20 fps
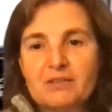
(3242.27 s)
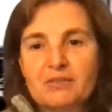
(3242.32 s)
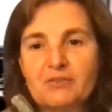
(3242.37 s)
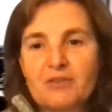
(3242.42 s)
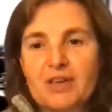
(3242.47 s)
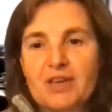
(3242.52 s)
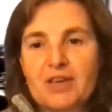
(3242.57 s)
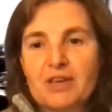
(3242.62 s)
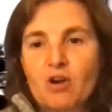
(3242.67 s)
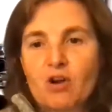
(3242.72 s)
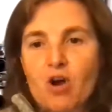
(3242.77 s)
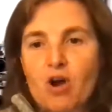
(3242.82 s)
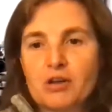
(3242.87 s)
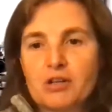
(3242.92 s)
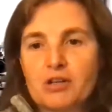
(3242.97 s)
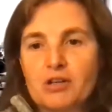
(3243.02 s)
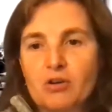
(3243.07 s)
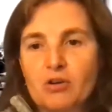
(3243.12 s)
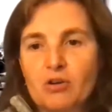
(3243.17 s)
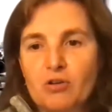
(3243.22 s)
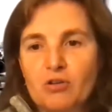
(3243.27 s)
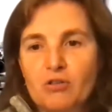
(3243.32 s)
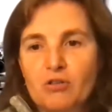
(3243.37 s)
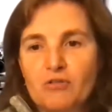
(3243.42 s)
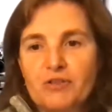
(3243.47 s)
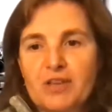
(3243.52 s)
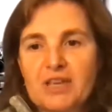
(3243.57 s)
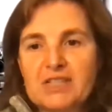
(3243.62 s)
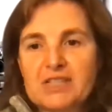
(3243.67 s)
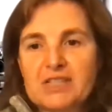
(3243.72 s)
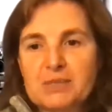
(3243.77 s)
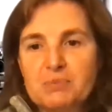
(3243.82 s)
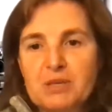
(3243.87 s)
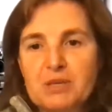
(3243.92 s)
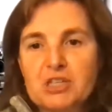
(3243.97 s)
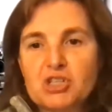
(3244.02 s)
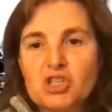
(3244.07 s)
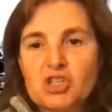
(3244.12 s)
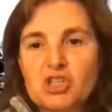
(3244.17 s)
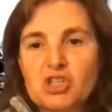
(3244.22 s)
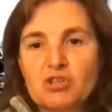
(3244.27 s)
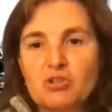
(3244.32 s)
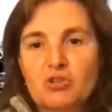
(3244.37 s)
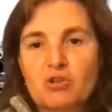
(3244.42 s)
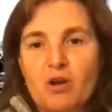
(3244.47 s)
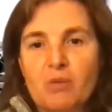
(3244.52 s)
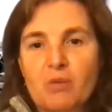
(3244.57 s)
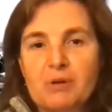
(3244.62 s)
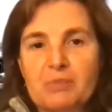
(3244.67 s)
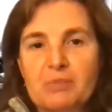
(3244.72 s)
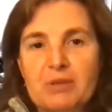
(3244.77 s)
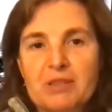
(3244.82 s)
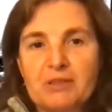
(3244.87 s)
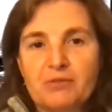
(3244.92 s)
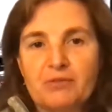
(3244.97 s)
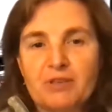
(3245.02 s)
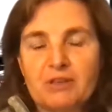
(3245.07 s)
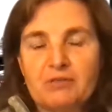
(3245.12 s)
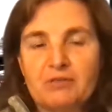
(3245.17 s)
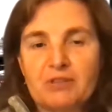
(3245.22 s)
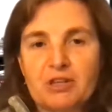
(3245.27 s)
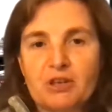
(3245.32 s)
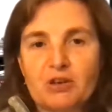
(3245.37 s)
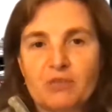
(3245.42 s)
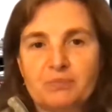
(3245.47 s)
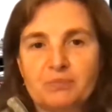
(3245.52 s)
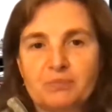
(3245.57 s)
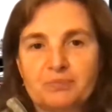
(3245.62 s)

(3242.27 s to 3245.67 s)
fake audio or fake speech to complement the fake video?